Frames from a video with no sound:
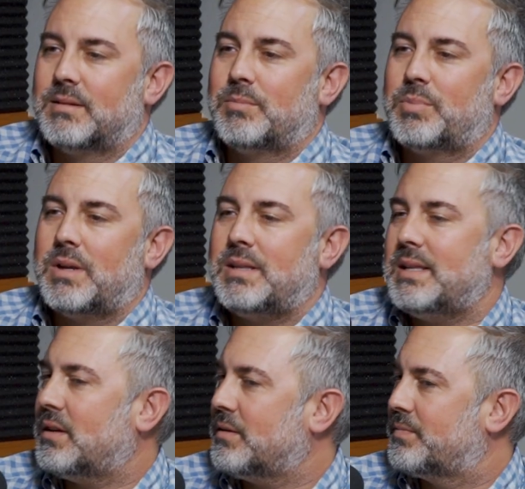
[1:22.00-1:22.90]
So but a it.
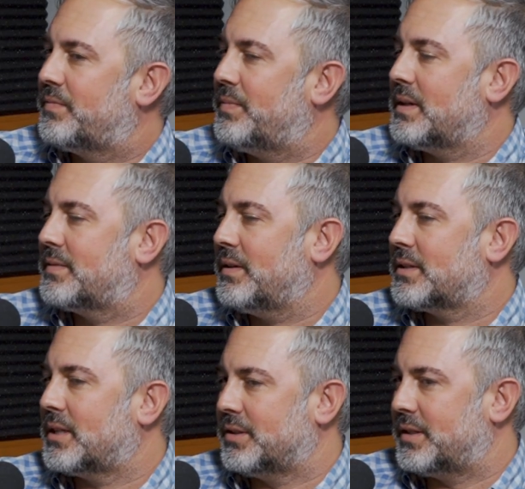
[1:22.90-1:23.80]
little it
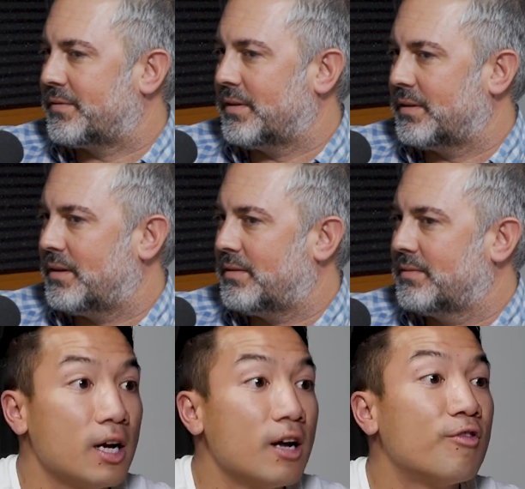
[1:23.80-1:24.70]
feels a little different though.
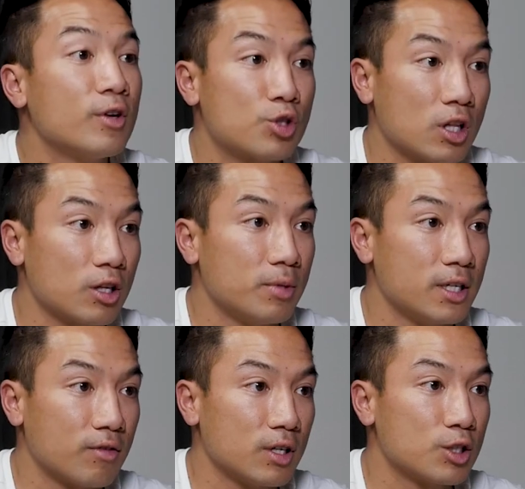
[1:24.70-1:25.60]
It feels a little bit
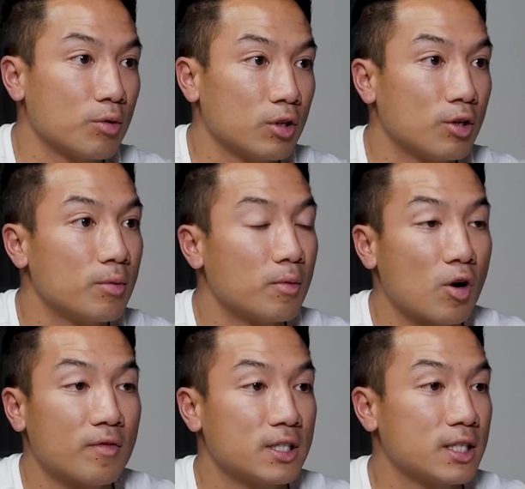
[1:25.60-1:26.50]
different. It's a little bit
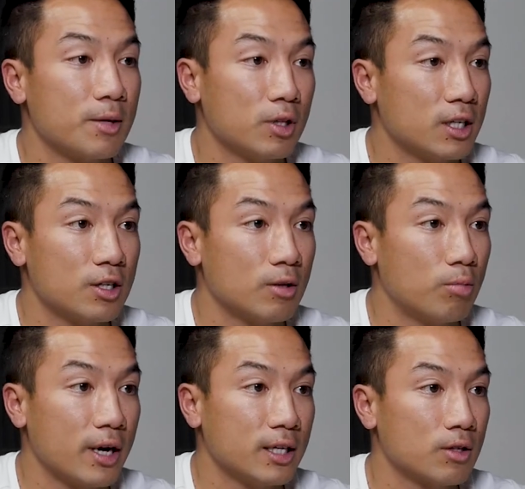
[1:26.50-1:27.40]
more of a stimulant to the
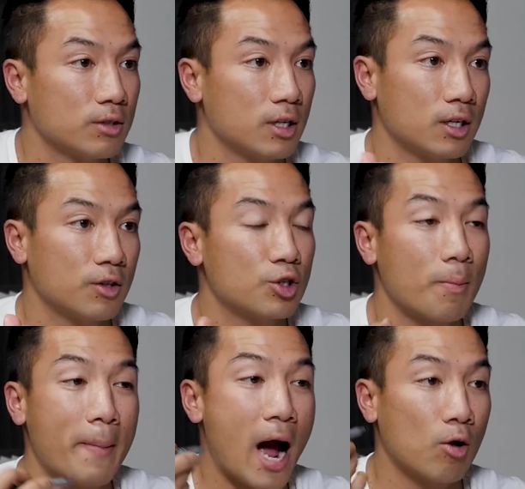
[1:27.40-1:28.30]
brain. So it's right. a there's a
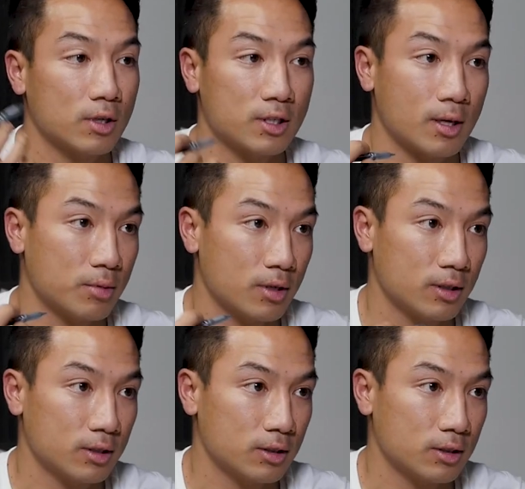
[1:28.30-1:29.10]
mal receptor.